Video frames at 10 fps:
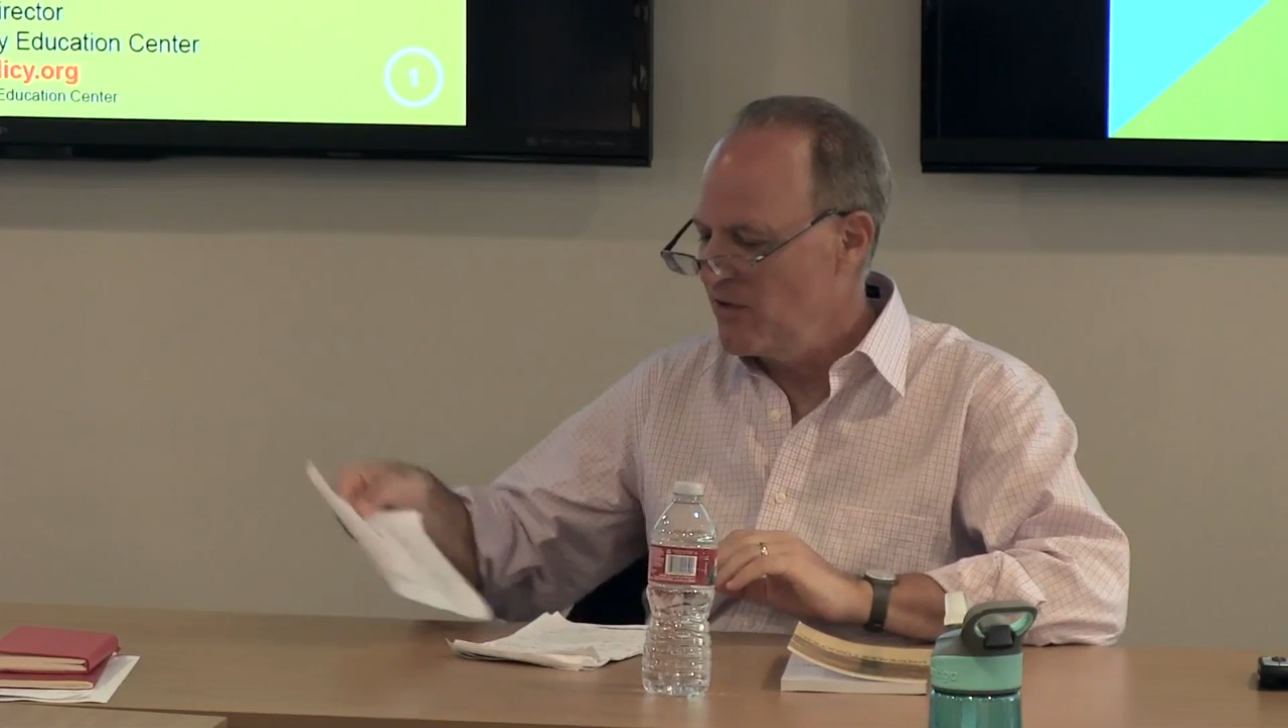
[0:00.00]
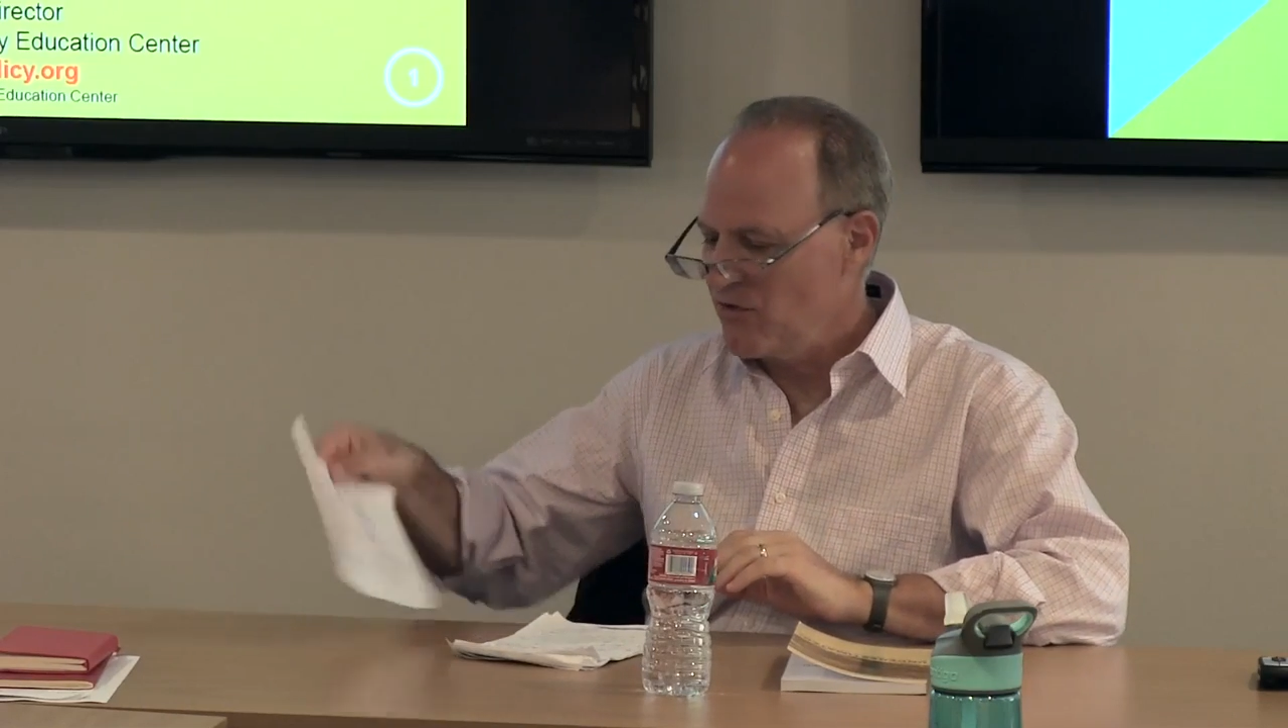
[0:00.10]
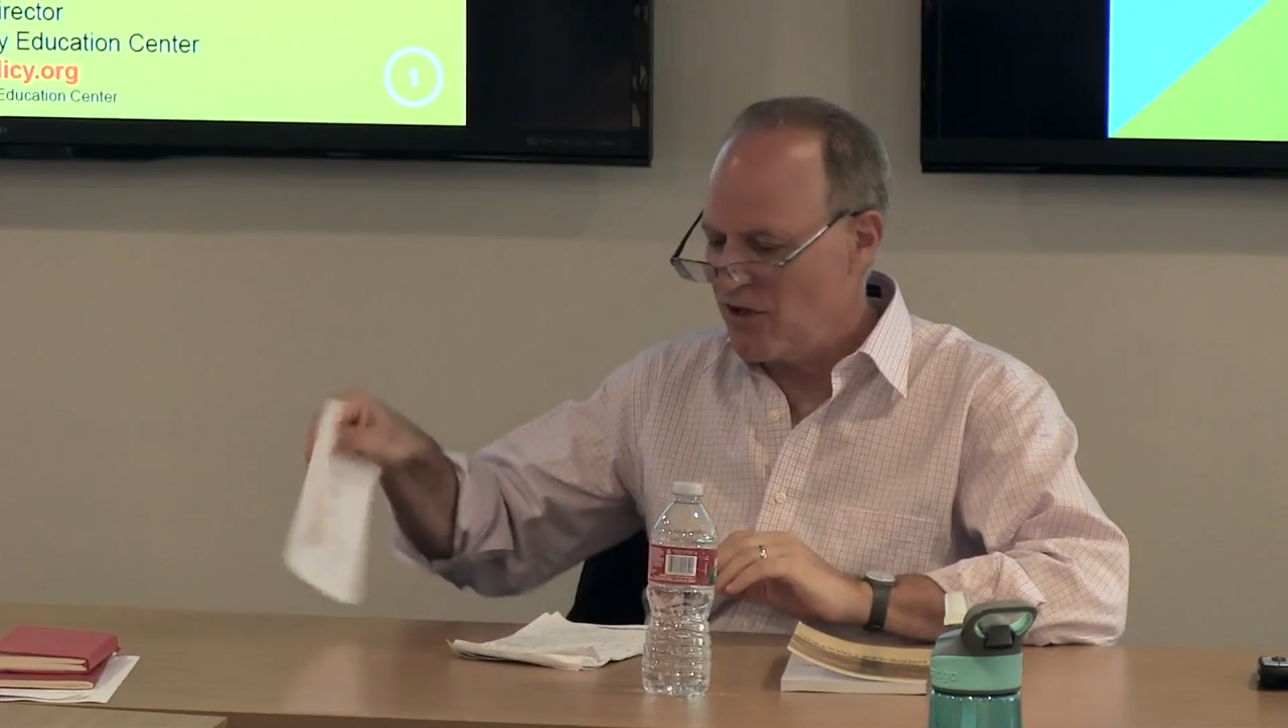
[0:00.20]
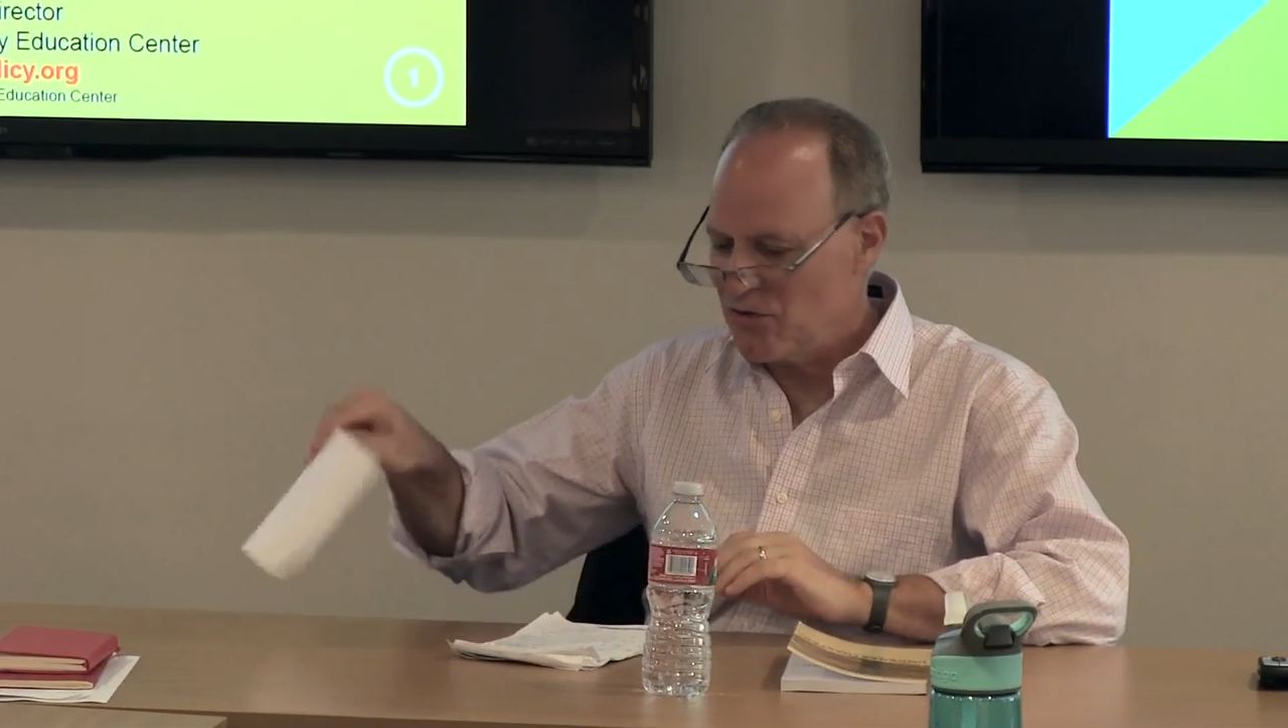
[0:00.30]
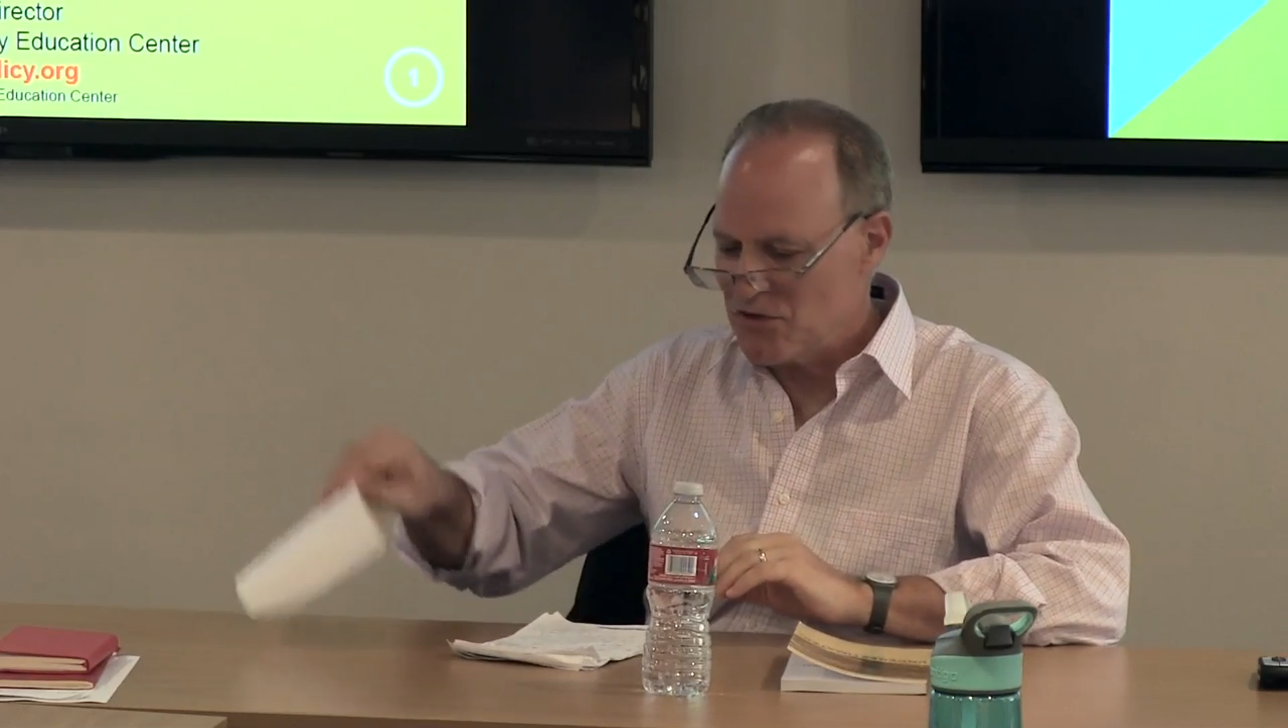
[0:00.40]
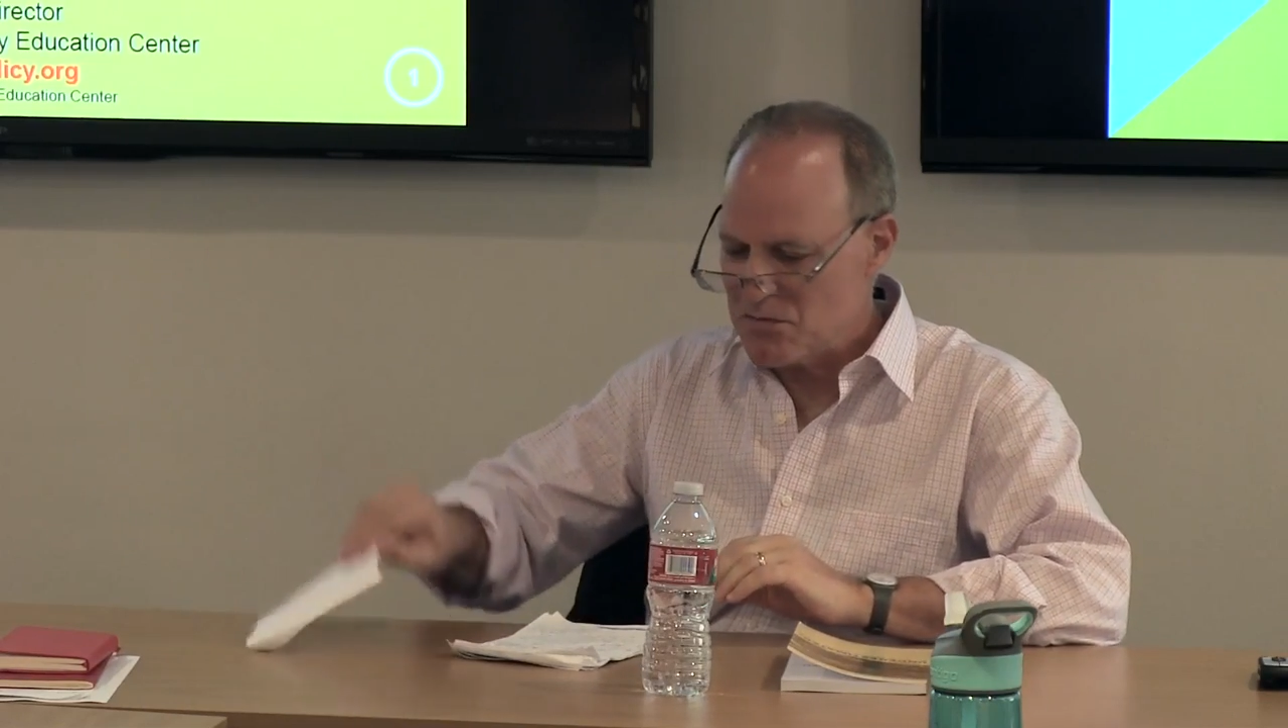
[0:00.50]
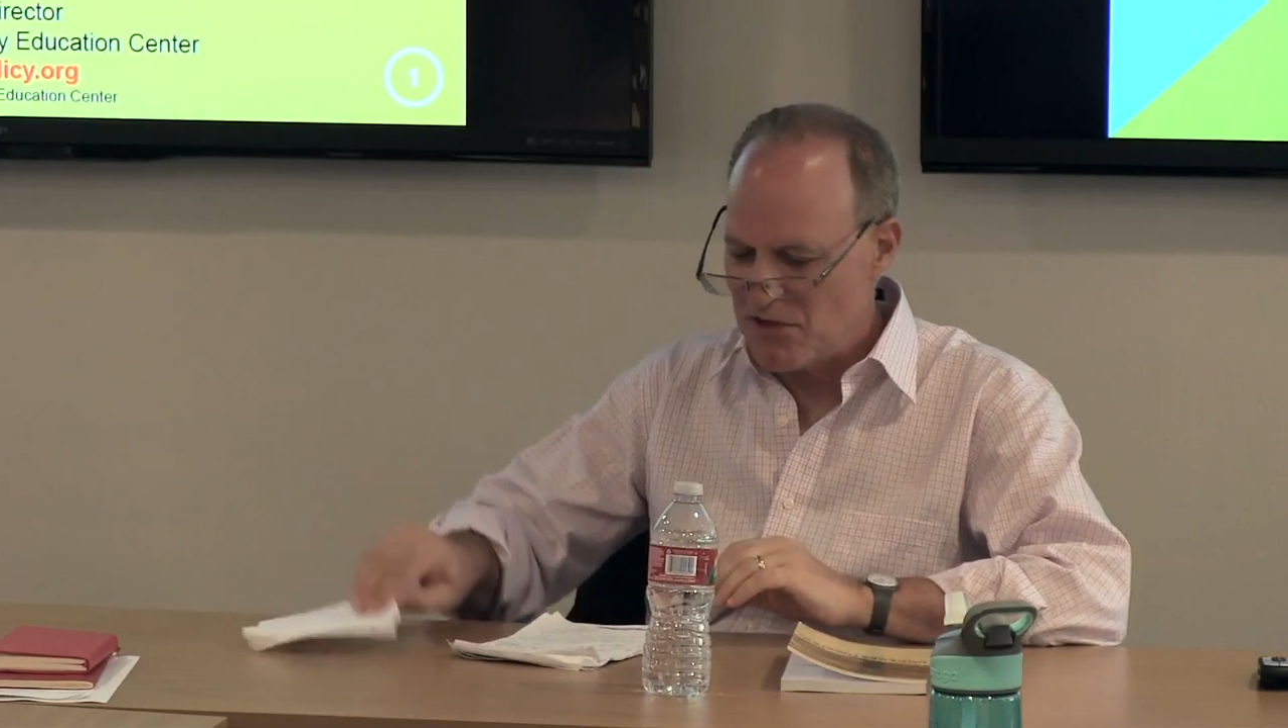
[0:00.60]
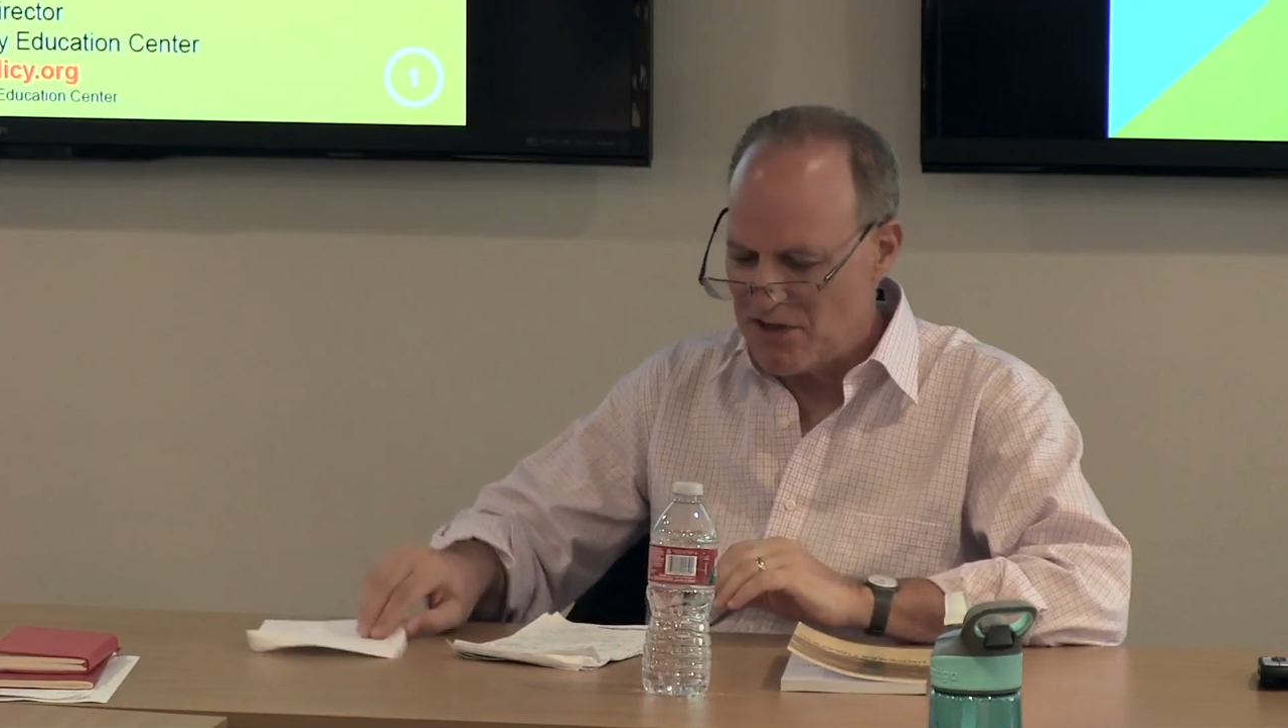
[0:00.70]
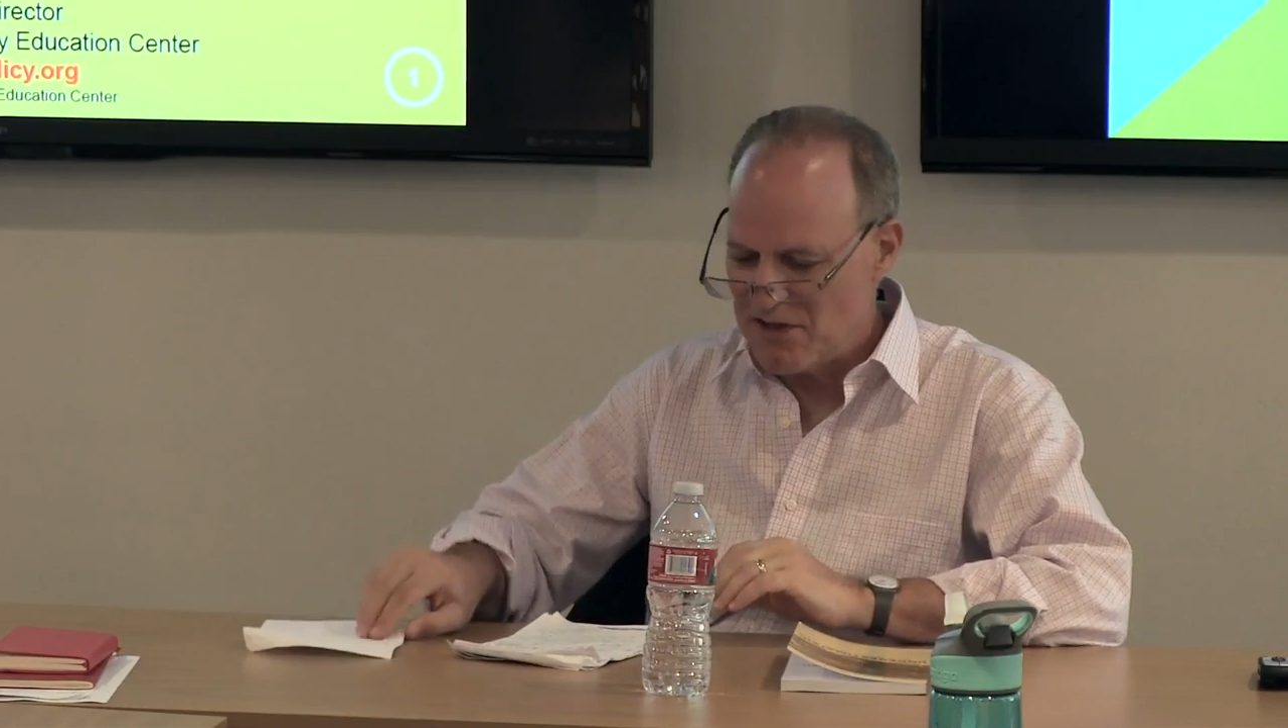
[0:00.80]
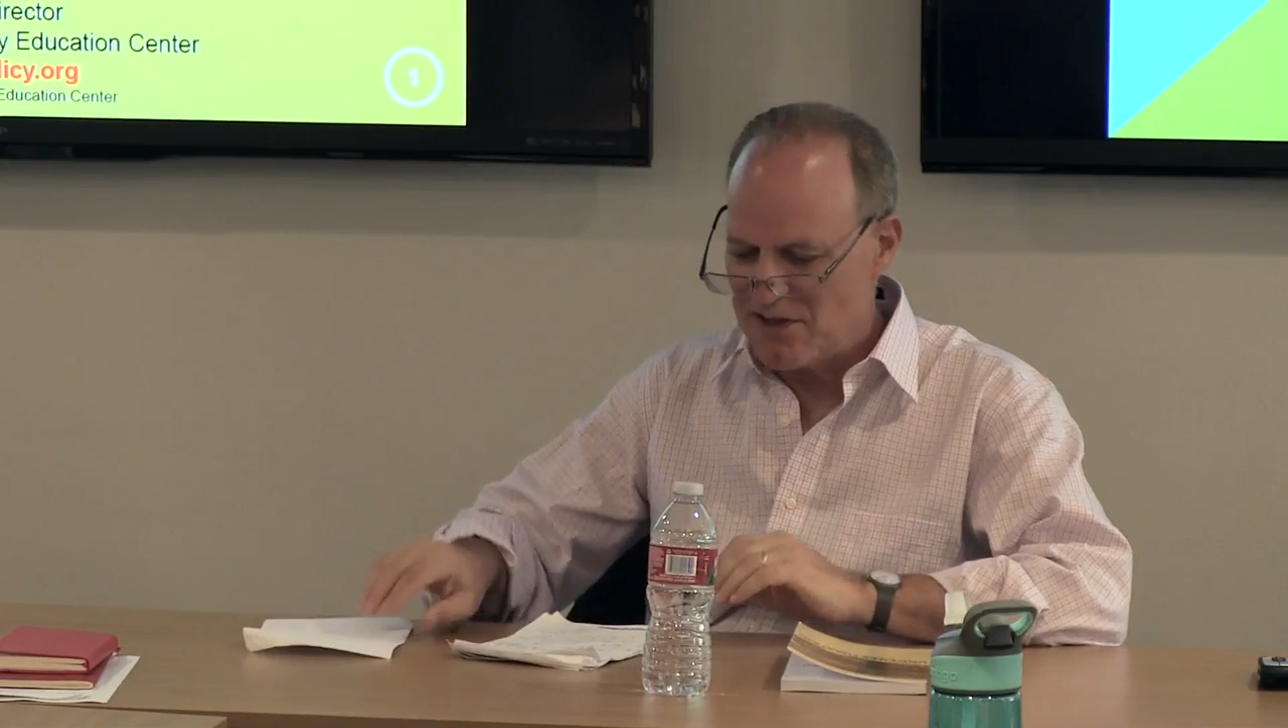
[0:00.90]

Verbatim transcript: trying to explain